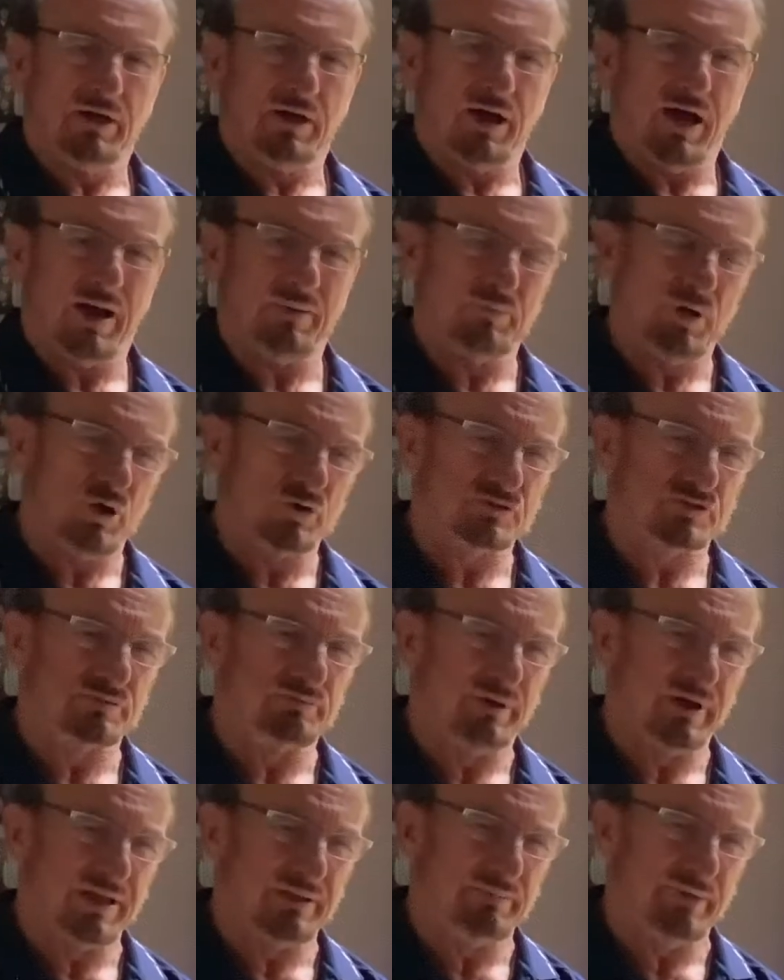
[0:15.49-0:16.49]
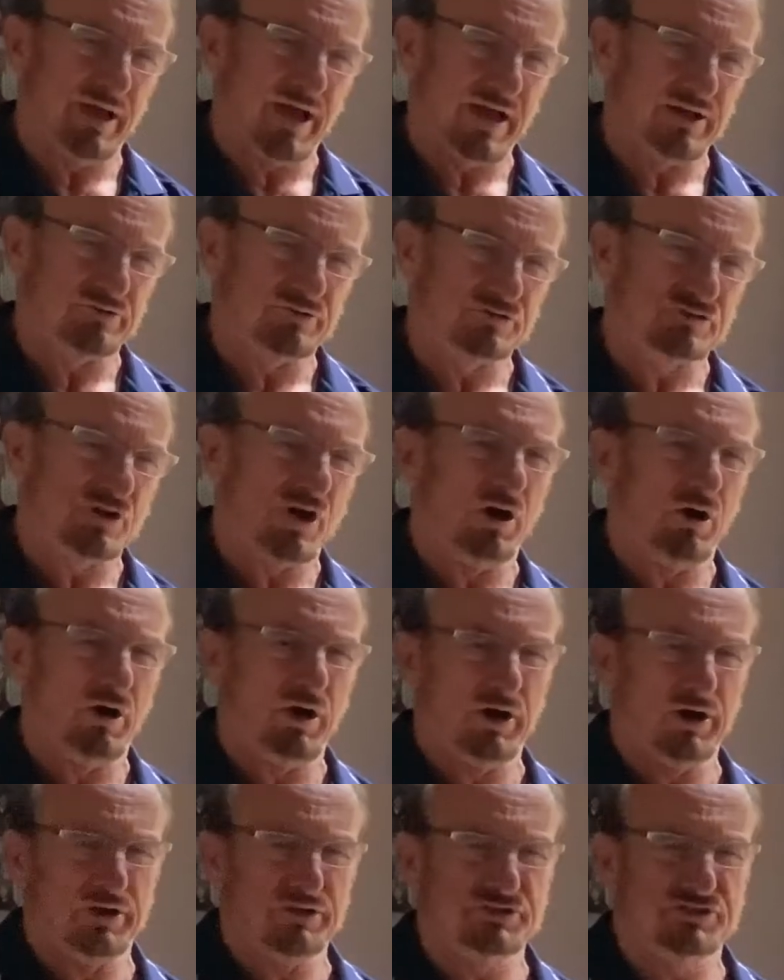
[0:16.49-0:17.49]
I'm the host of Money Matters
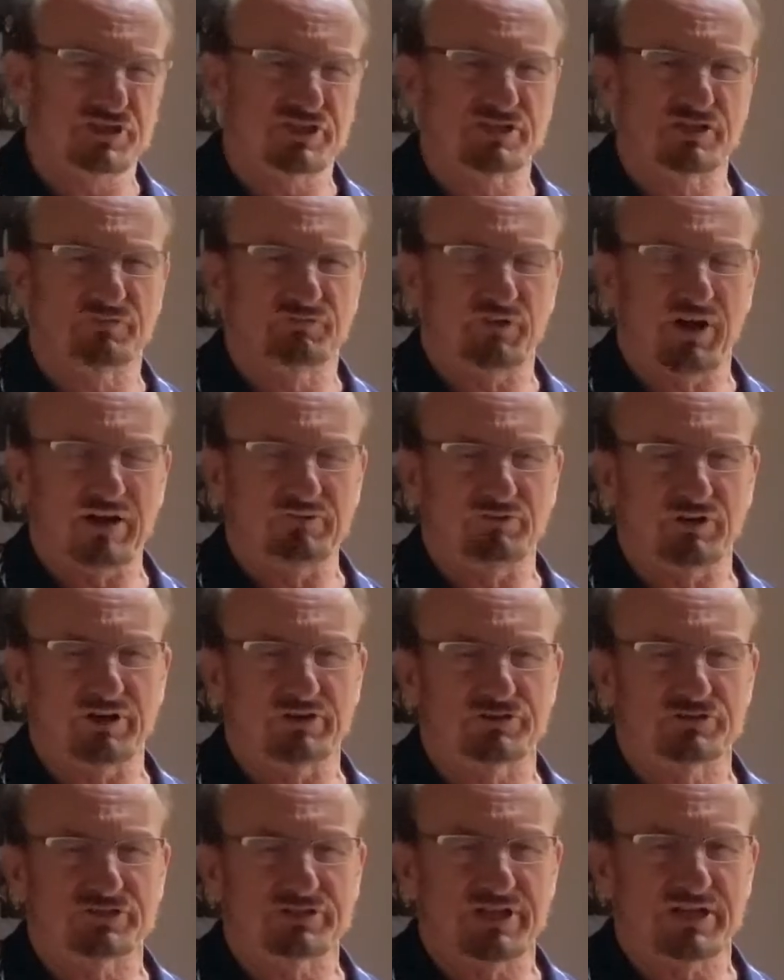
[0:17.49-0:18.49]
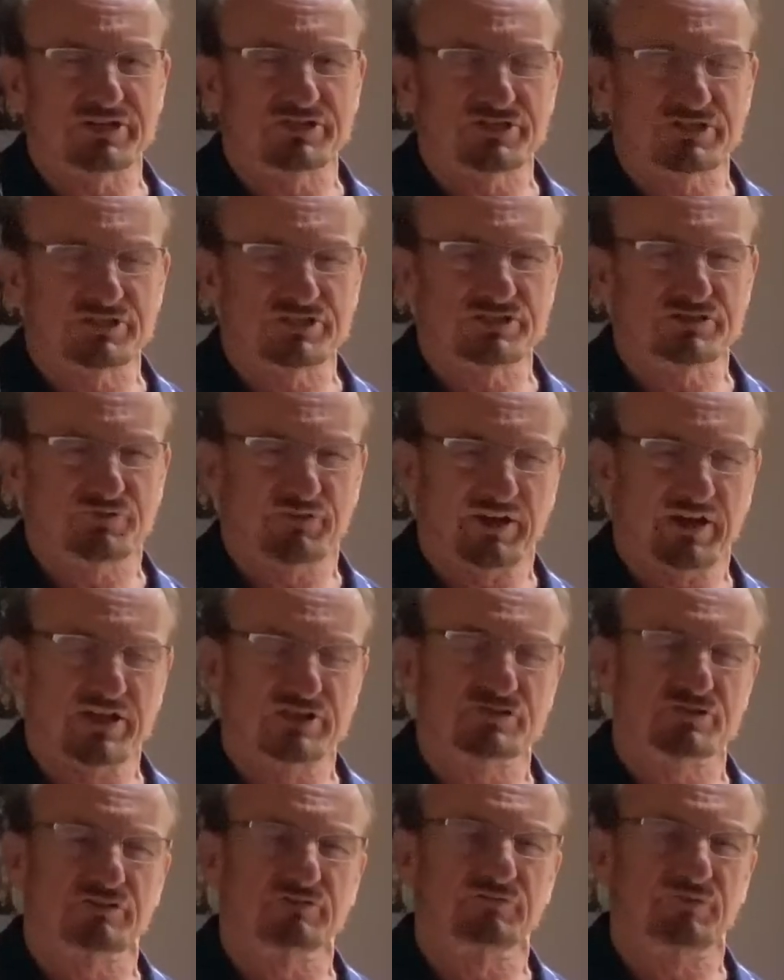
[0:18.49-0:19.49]
on 65 radio stations,
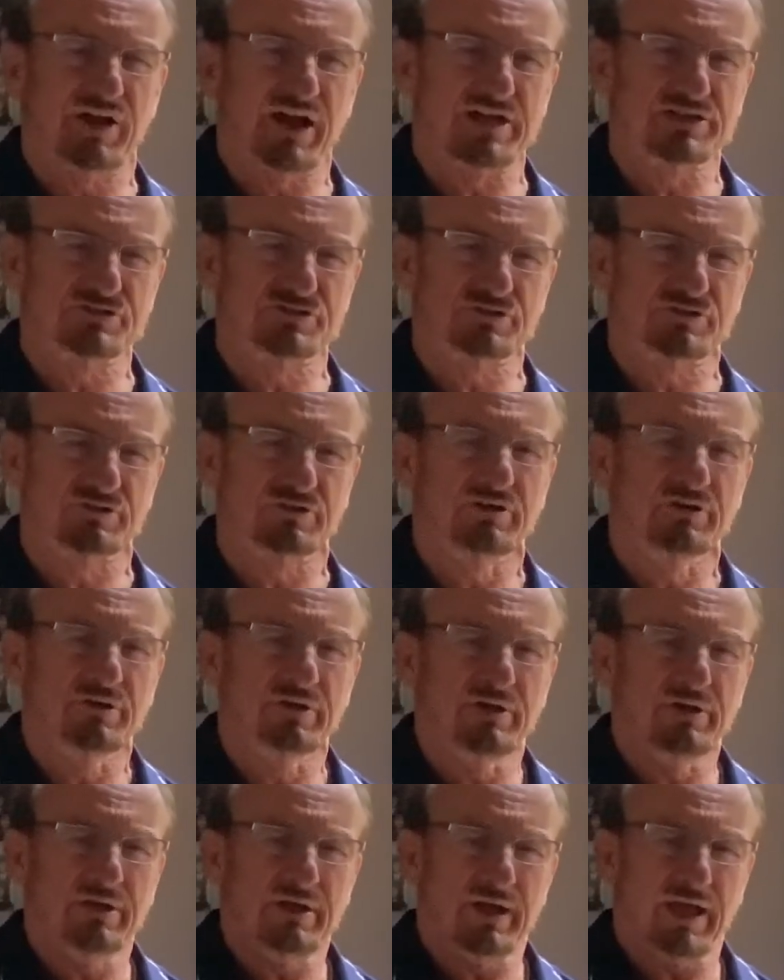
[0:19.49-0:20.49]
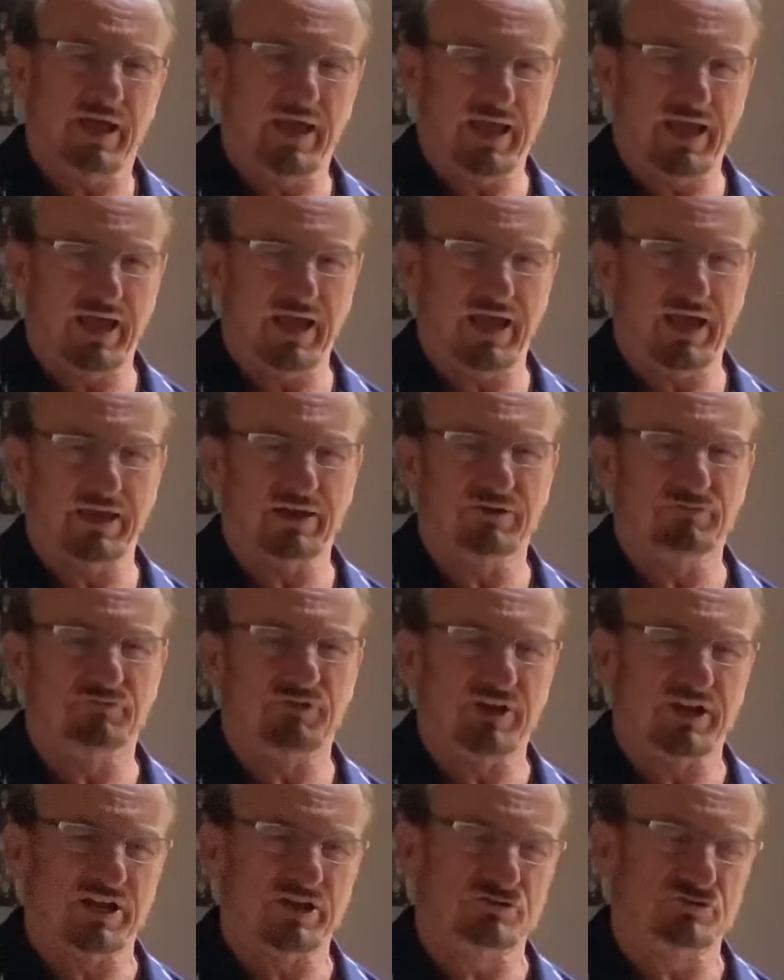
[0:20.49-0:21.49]
financial advisor, and
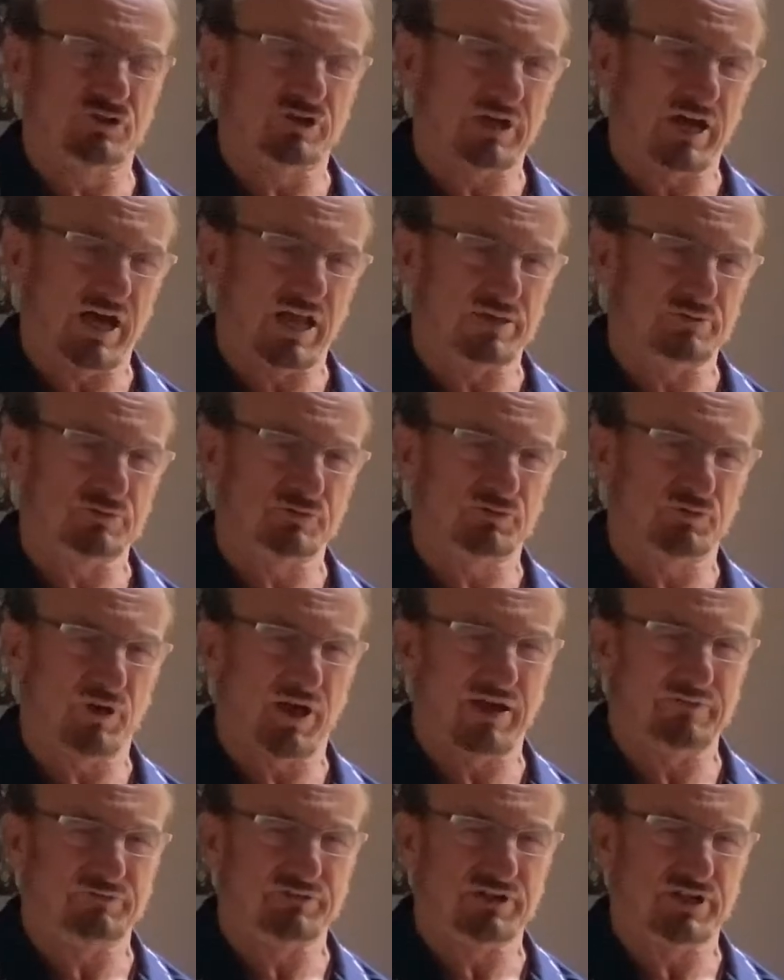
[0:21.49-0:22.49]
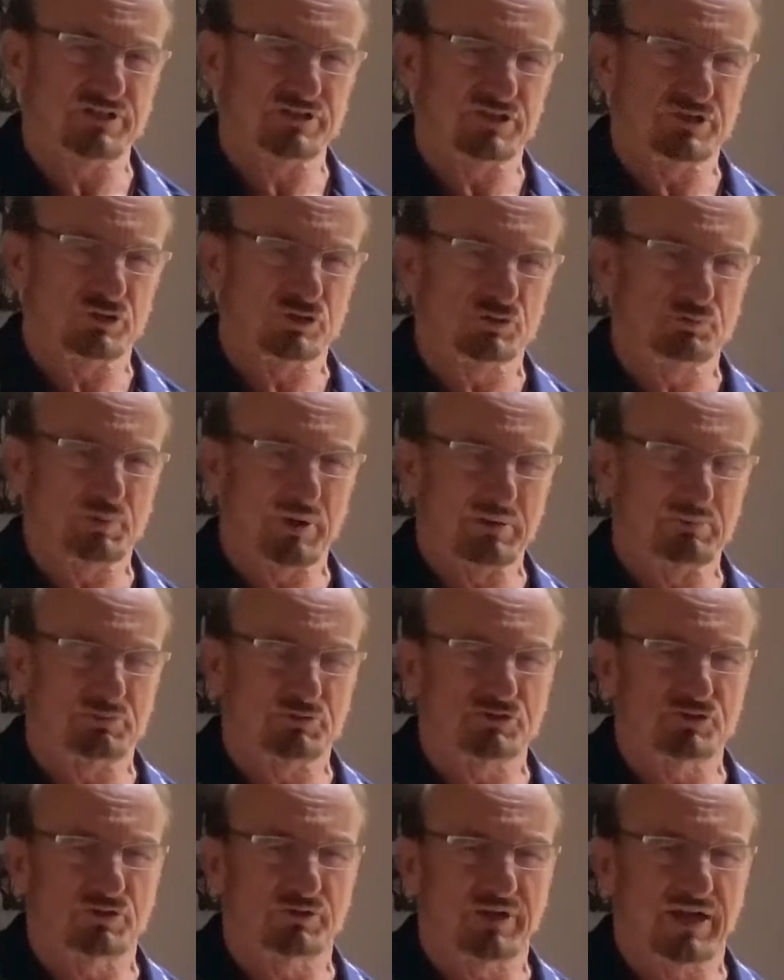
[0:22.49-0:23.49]
financial columns for half a dozen
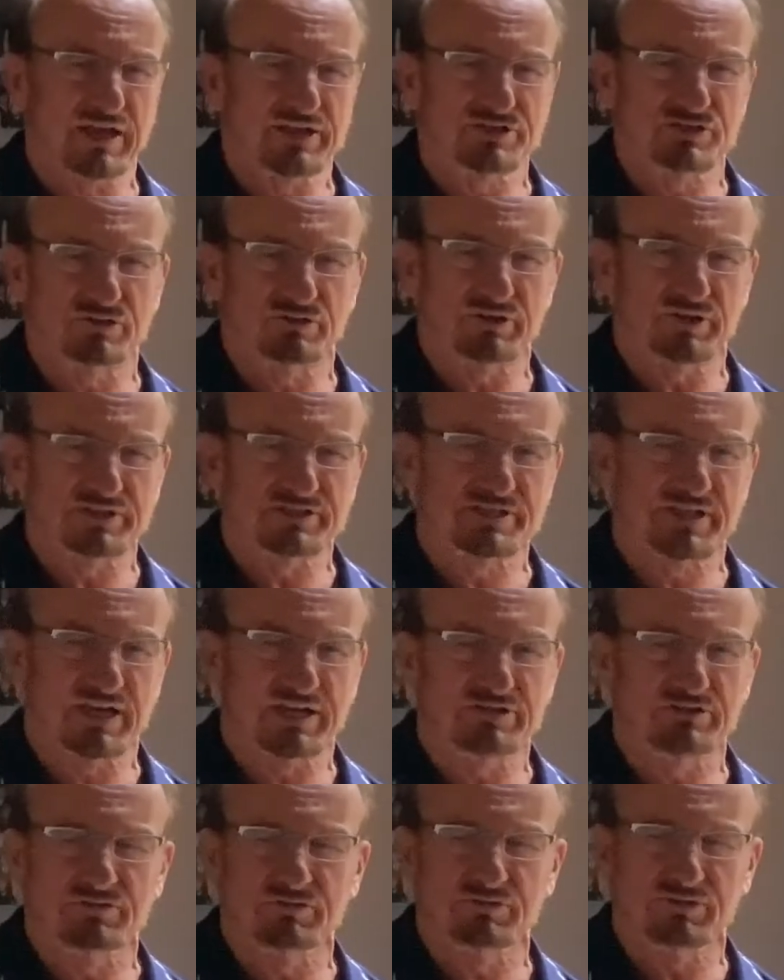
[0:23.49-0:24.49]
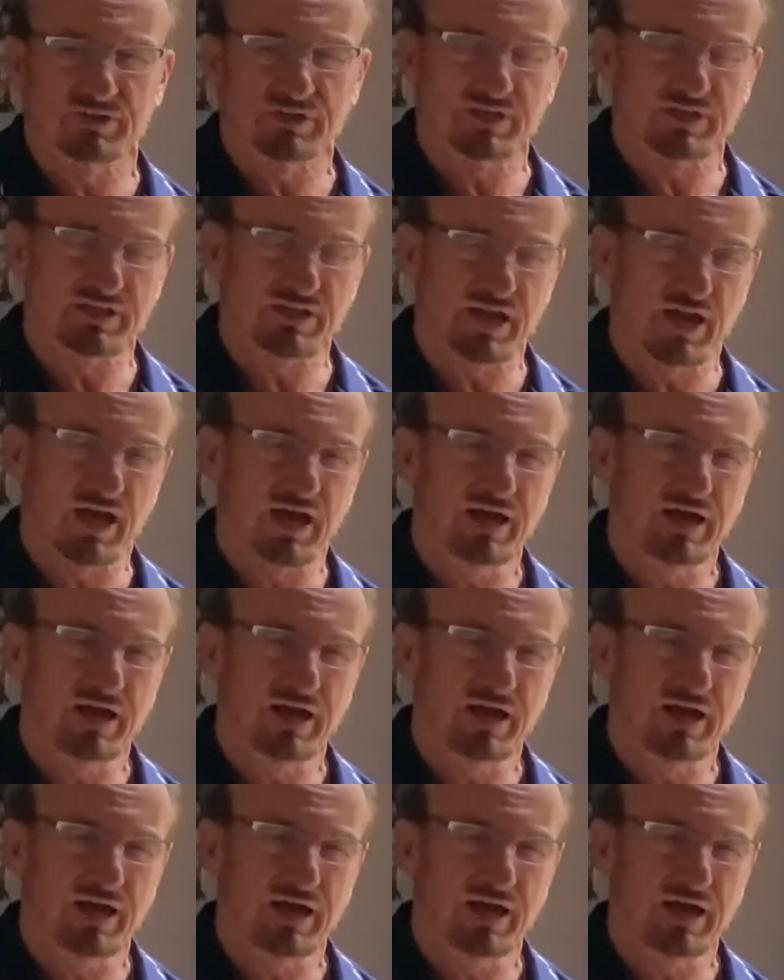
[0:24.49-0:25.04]
newspapers. Okay, so let's get to the